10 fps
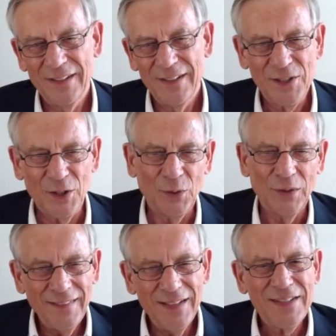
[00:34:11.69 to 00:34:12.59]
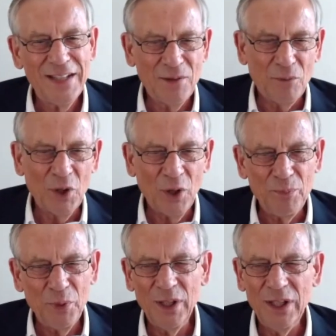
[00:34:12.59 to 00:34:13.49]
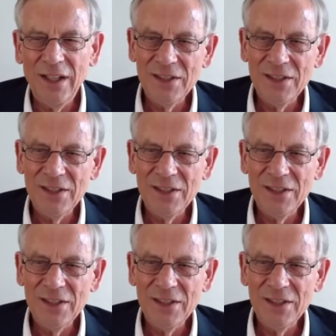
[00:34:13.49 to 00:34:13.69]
So is that a monopoly?